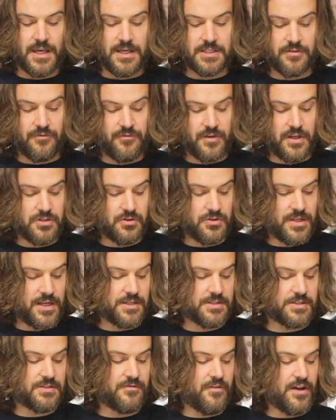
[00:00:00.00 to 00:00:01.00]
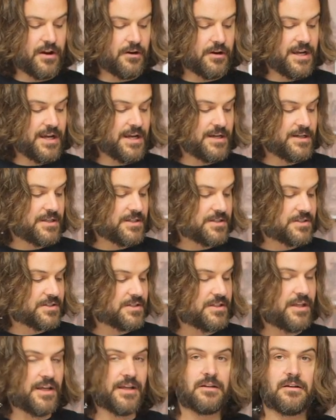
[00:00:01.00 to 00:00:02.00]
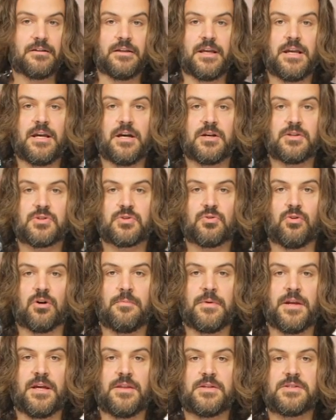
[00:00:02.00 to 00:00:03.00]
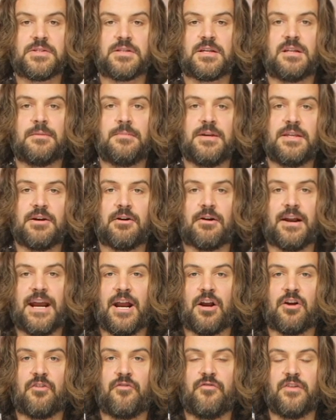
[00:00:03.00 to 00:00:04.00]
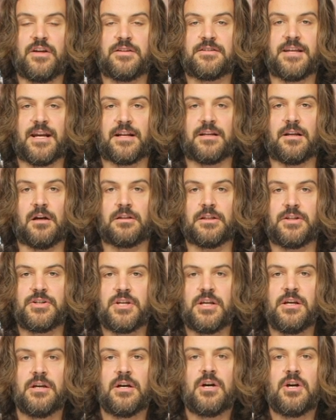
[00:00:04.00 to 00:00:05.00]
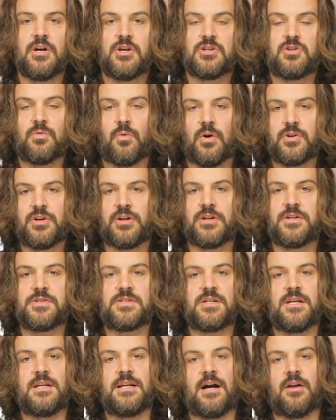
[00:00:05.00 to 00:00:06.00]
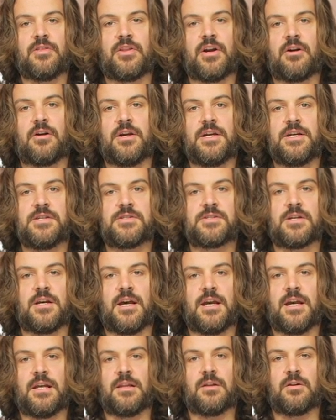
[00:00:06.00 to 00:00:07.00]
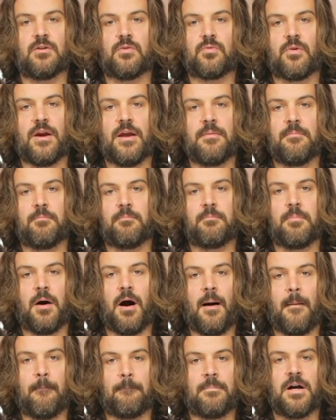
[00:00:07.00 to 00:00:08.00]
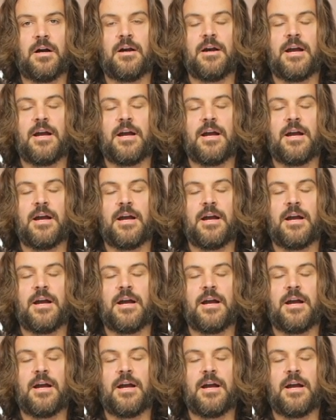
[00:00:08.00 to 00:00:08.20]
is a feature that is very distinctly Scorpion. This is gonna be their AirFit technology. So what you're gonna see down there is a little red pump,